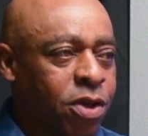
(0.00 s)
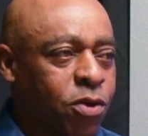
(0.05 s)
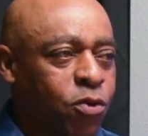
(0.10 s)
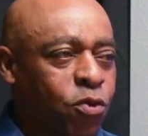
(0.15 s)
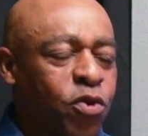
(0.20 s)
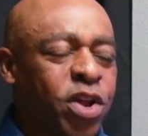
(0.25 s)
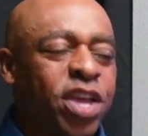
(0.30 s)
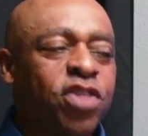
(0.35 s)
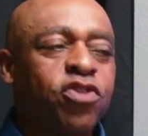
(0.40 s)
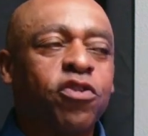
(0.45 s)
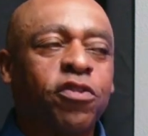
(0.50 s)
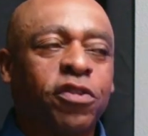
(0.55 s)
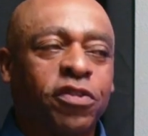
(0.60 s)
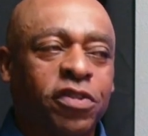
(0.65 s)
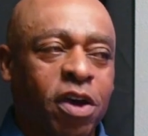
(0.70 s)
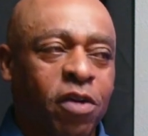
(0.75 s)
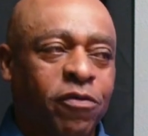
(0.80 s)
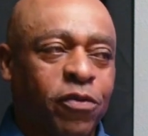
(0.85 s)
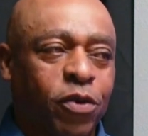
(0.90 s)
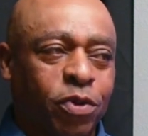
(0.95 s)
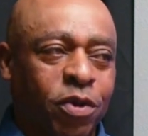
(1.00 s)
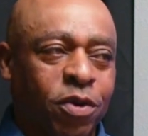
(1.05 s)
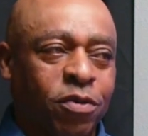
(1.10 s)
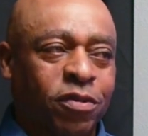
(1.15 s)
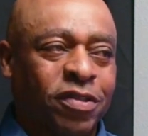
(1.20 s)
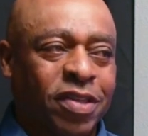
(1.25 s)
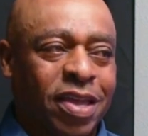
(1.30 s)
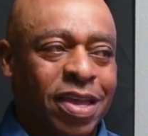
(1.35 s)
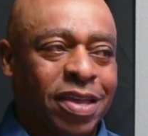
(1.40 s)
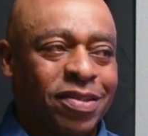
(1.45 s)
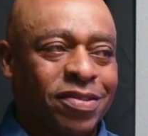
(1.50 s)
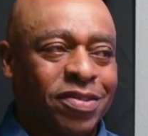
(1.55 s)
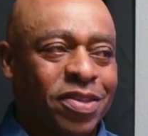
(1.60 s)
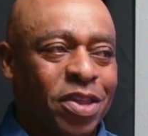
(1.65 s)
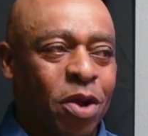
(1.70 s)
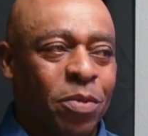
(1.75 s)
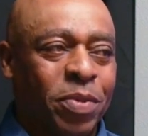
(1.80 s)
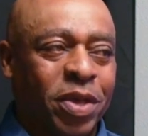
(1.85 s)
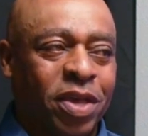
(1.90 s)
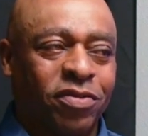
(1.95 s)
Rid yourself of those things, you
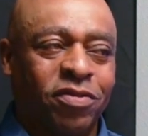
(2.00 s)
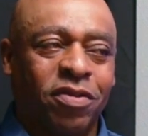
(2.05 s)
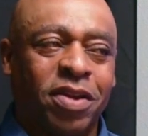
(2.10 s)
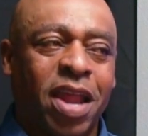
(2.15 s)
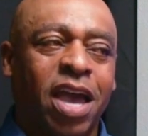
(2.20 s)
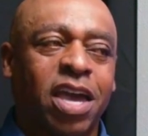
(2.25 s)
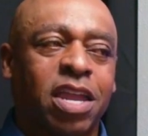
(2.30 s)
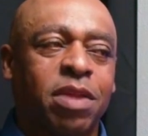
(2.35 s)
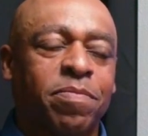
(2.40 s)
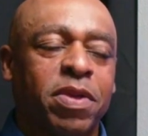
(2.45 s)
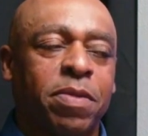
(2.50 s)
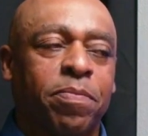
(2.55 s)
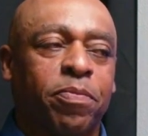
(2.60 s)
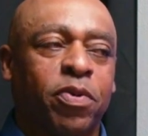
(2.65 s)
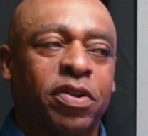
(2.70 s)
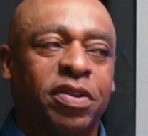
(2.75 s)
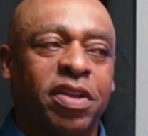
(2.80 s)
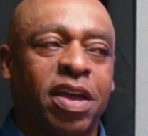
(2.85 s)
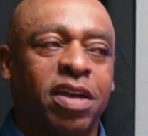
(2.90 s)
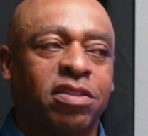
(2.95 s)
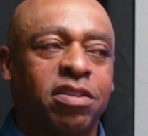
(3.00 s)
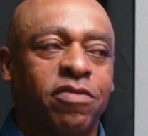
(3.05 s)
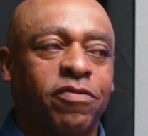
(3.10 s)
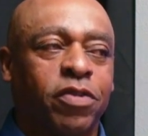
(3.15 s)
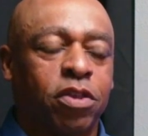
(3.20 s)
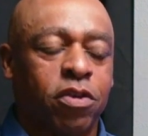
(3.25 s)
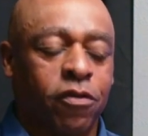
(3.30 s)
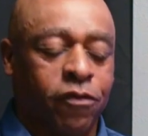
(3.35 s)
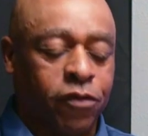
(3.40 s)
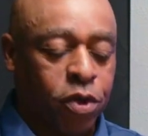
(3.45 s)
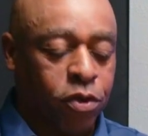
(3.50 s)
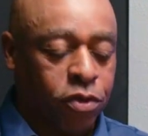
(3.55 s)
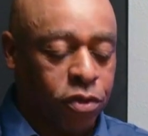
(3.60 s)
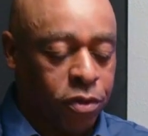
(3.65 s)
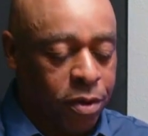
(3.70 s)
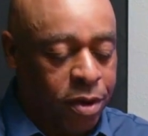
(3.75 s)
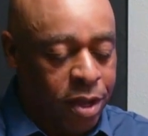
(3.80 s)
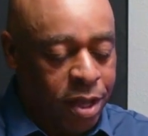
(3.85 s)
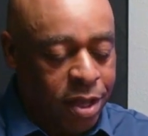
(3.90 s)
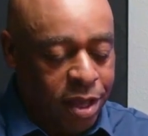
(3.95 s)
know, because they're not going to be productive in your
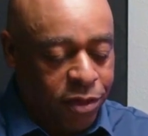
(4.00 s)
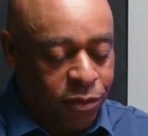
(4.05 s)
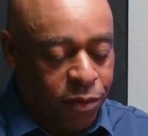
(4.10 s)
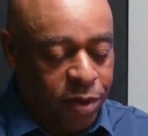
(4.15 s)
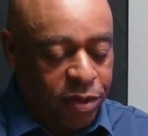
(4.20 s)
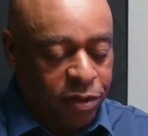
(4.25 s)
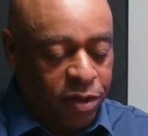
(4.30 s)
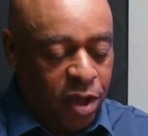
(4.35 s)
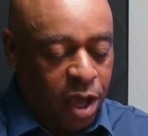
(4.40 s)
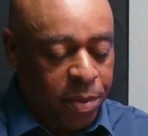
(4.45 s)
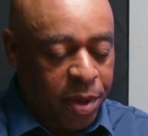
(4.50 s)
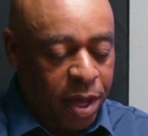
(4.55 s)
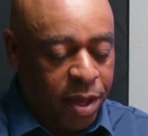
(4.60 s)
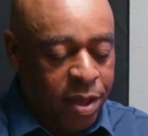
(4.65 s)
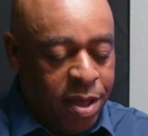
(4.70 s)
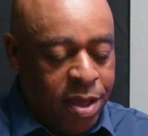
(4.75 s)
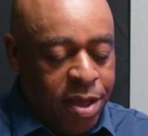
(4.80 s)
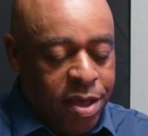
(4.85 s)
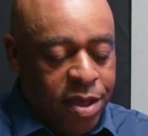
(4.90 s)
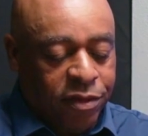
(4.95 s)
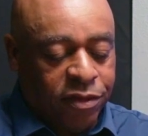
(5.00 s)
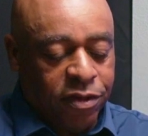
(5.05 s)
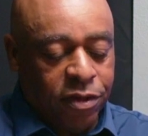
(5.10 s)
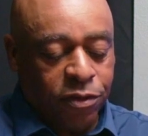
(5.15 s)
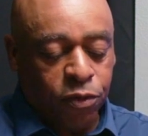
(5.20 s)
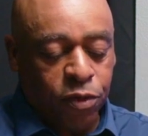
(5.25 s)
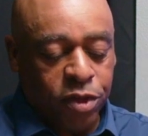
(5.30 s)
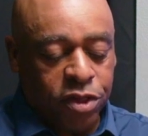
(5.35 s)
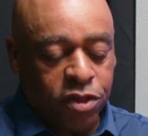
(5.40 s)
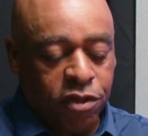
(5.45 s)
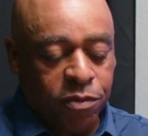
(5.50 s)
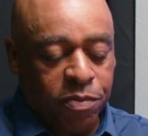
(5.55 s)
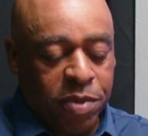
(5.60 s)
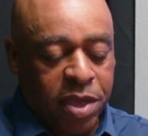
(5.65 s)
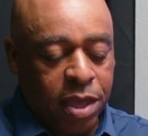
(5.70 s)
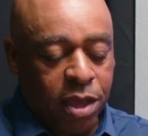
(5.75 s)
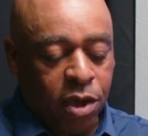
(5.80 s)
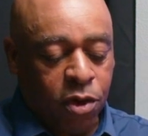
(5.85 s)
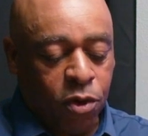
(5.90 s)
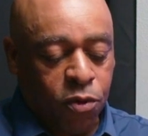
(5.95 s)
future. That's what he's talking about. He says, which is
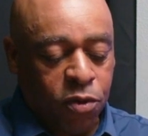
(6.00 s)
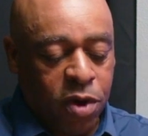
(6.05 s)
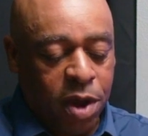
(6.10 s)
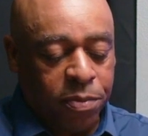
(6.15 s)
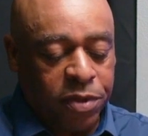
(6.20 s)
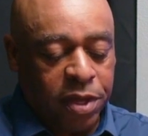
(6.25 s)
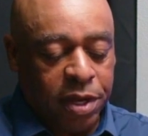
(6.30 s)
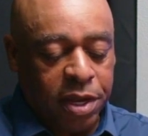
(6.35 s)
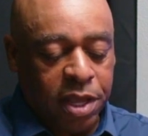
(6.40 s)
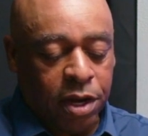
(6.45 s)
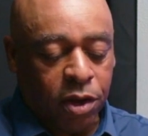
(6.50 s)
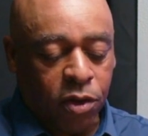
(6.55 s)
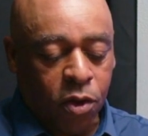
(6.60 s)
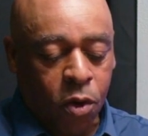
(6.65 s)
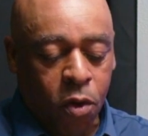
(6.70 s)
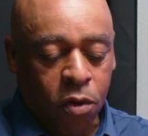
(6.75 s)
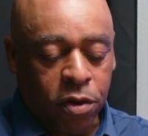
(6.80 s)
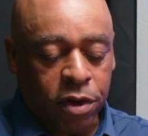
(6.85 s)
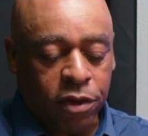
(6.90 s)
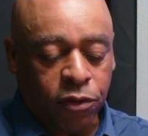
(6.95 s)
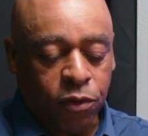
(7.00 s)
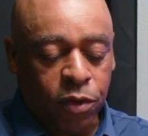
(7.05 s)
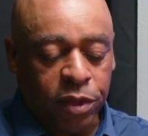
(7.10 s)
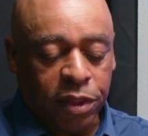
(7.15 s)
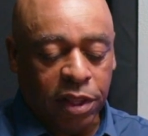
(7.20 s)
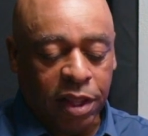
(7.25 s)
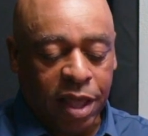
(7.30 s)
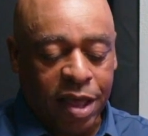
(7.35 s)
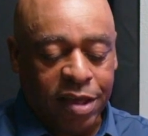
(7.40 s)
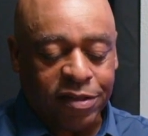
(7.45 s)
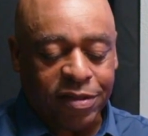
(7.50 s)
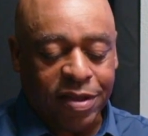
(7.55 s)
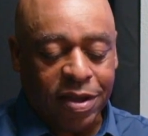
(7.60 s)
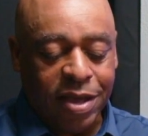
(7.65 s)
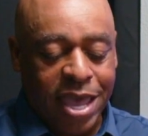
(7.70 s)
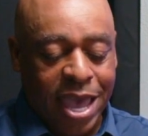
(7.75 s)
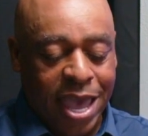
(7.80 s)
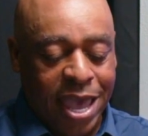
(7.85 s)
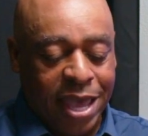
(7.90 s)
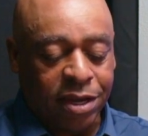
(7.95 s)
being corrupted in accordance with lust
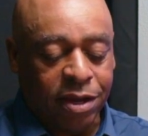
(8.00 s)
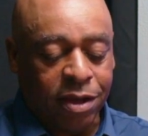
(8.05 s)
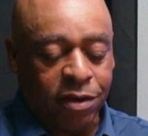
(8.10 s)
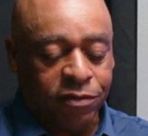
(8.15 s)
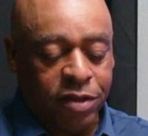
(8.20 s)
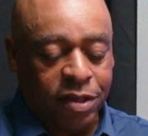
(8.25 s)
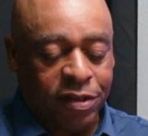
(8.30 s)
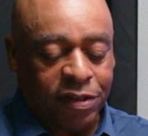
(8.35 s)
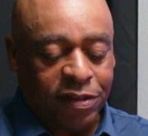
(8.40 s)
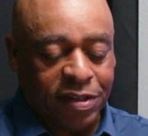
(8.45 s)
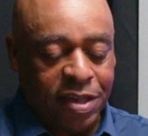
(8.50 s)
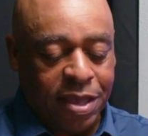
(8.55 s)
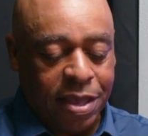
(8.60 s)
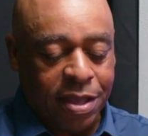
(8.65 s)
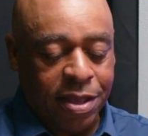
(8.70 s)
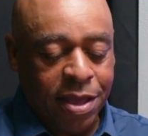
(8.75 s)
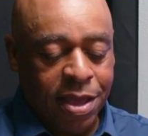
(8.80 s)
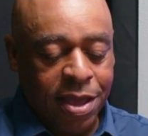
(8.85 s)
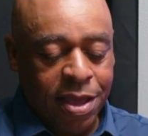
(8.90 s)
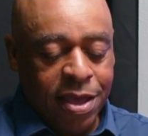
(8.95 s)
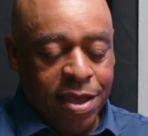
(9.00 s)
and of deceit.